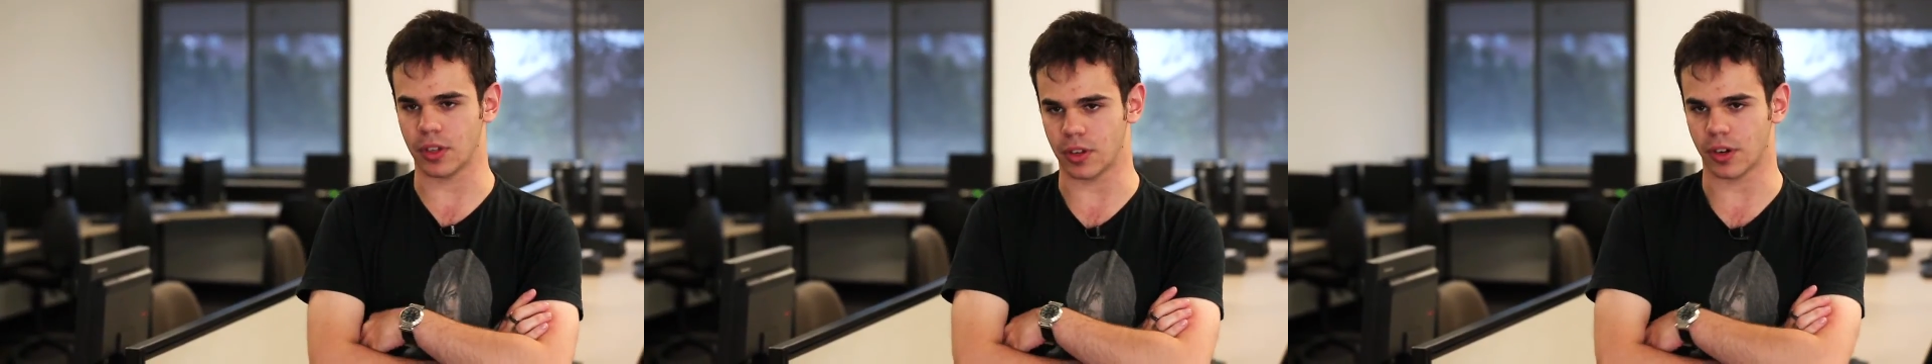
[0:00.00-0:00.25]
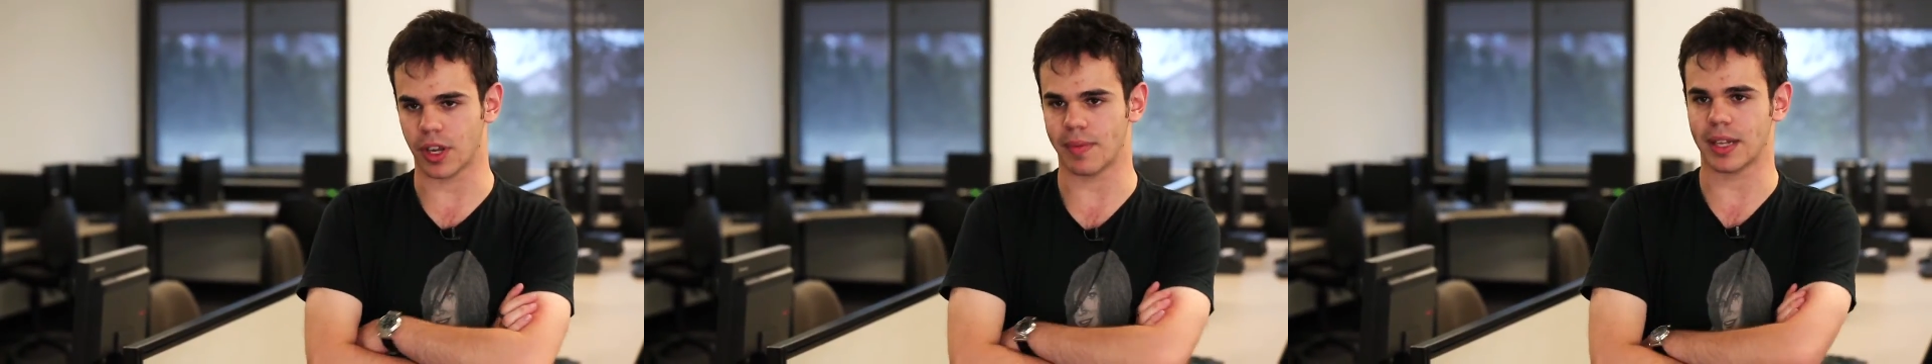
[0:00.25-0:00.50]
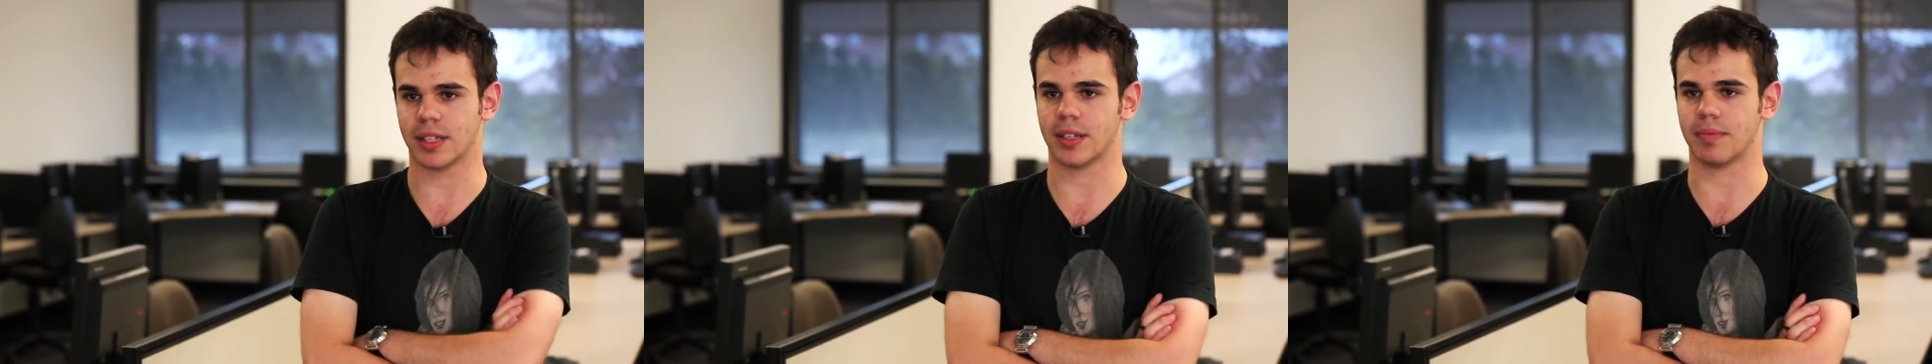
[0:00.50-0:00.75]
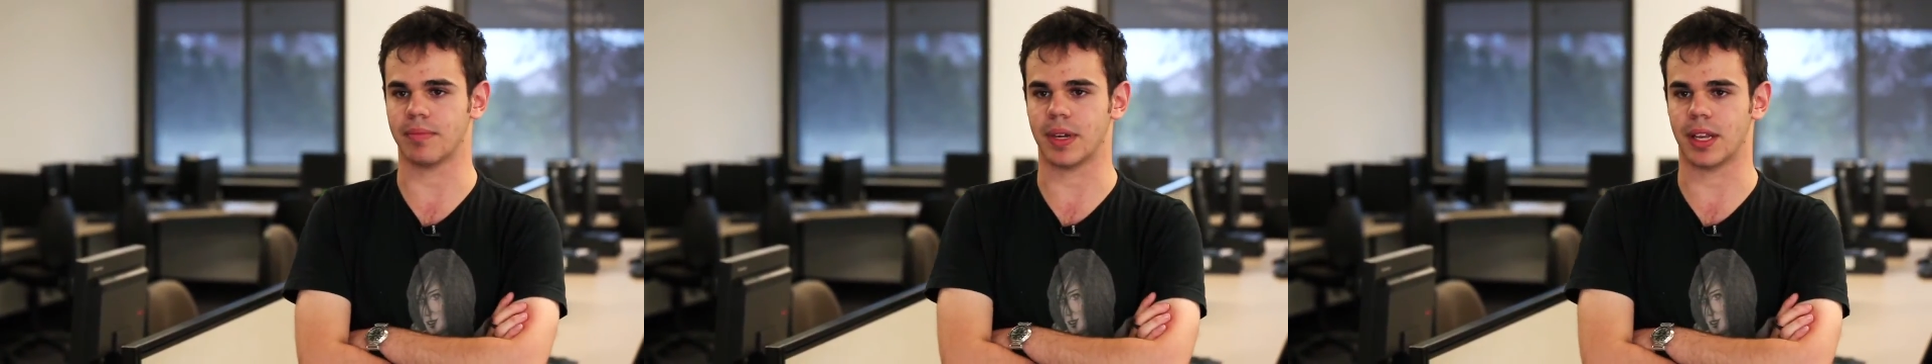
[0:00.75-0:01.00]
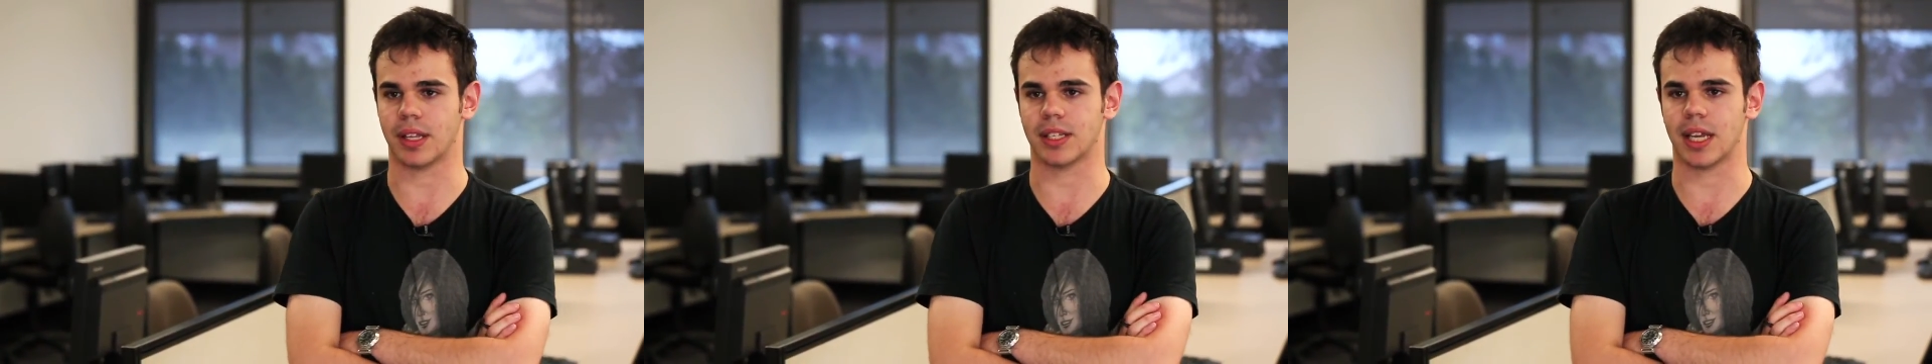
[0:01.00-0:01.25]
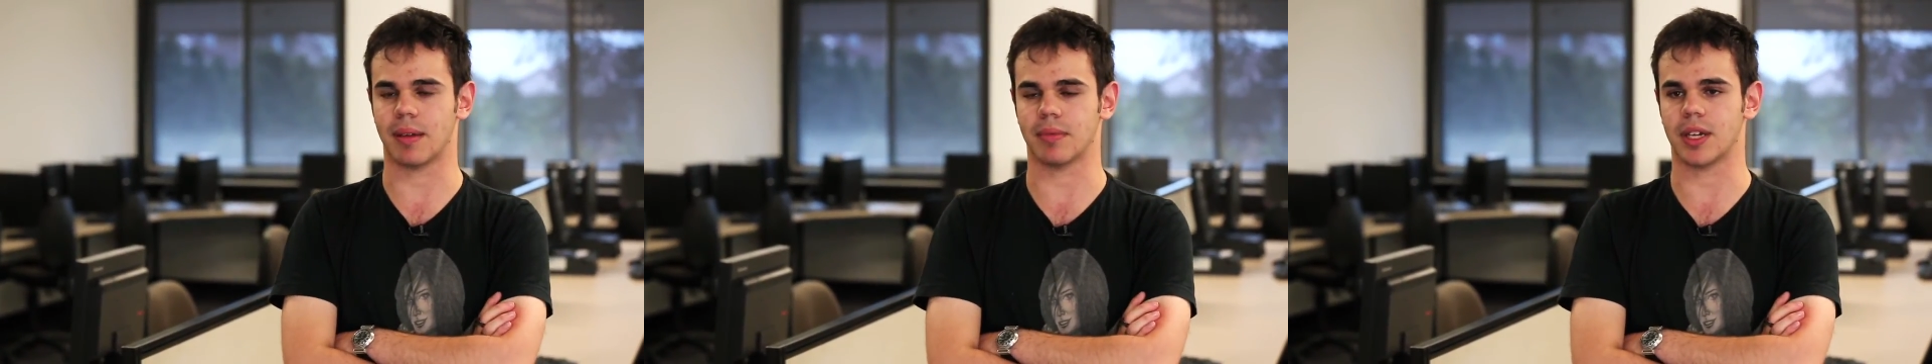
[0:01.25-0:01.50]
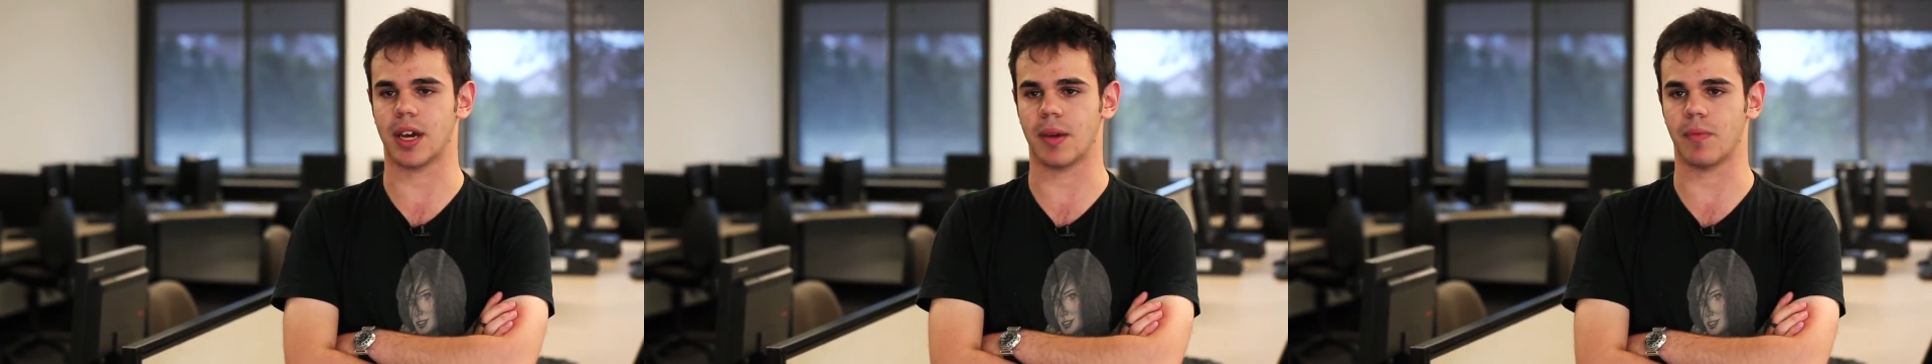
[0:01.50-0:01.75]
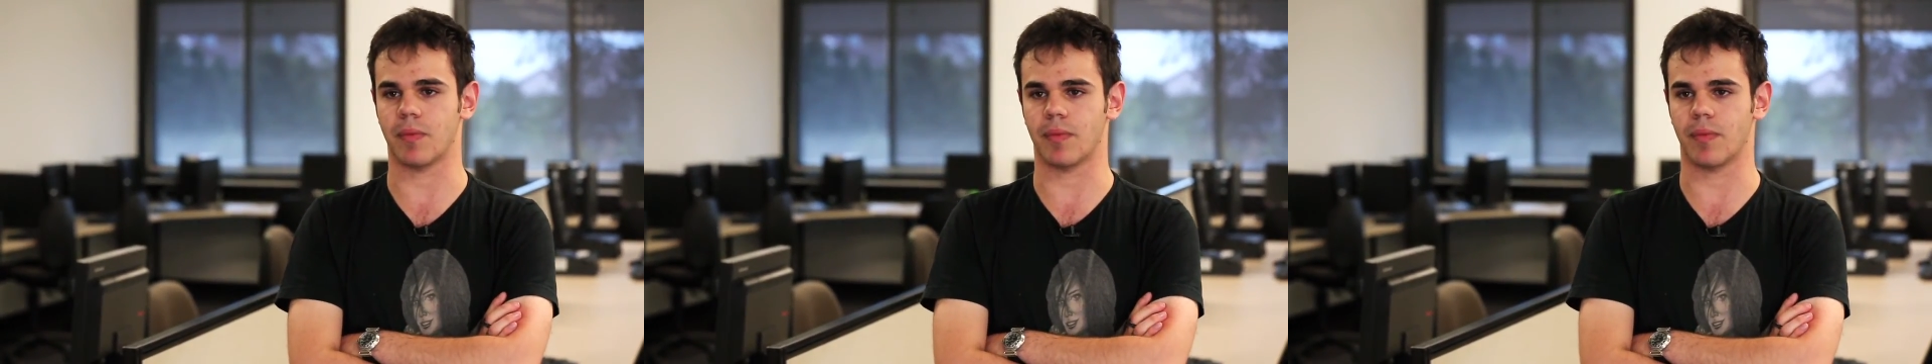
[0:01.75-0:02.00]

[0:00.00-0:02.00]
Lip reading: document it, but at the same time,